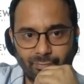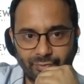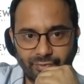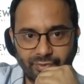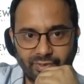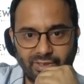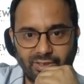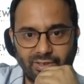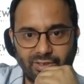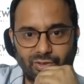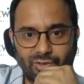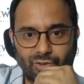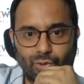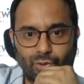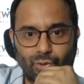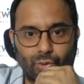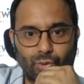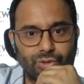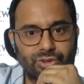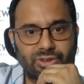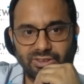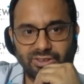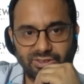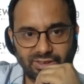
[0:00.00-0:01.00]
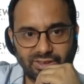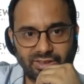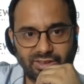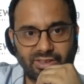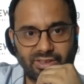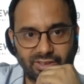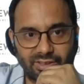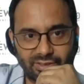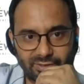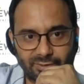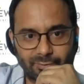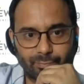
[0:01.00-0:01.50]
right? So those things are
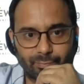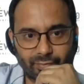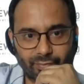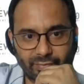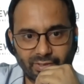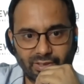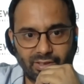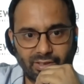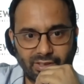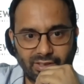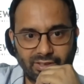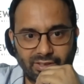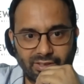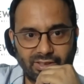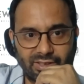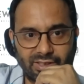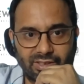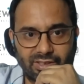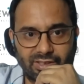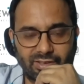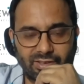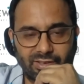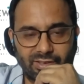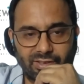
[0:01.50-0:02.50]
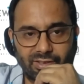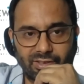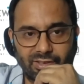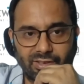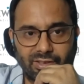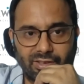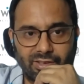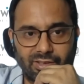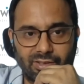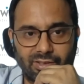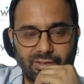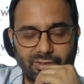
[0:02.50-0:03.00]
there. They are
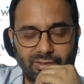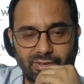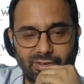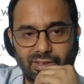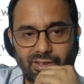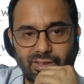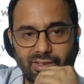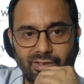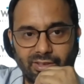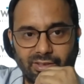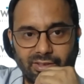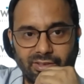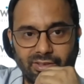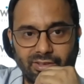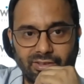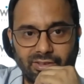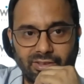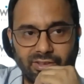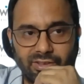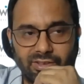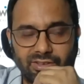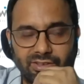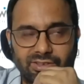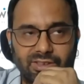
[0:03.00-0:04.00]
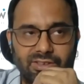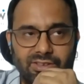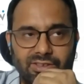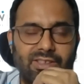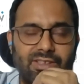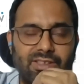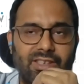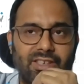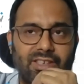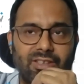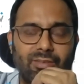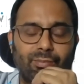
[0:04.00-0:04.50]
in the sense
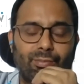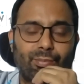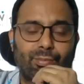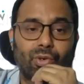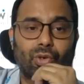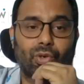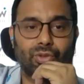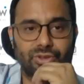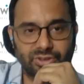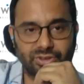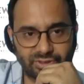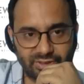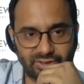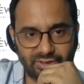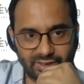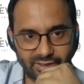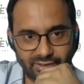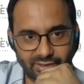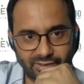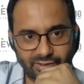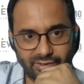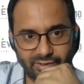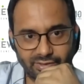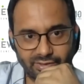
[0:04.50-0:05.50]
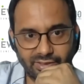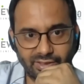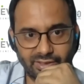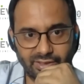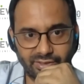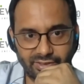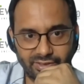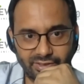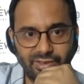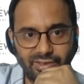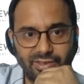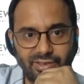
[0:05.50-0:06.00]
that in process, they are
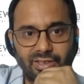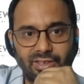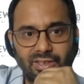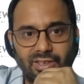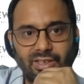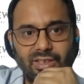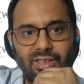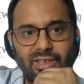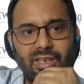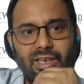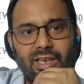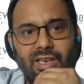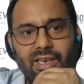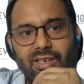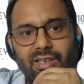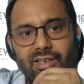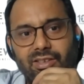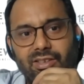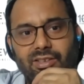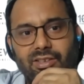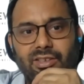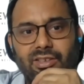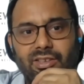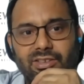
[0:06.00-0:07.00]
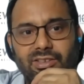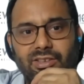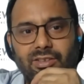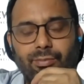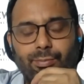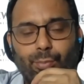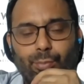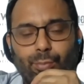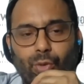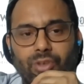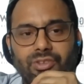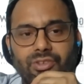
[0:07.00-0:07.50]
there. And there's a
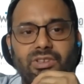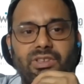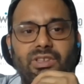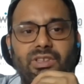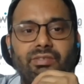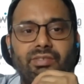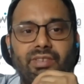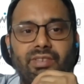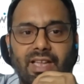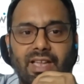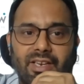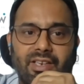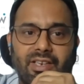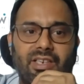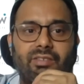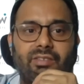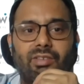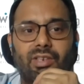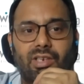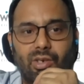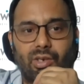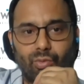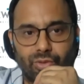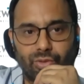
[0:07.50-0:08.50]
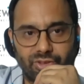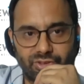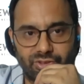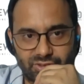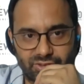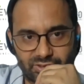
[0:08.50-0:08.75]
positive narrative around these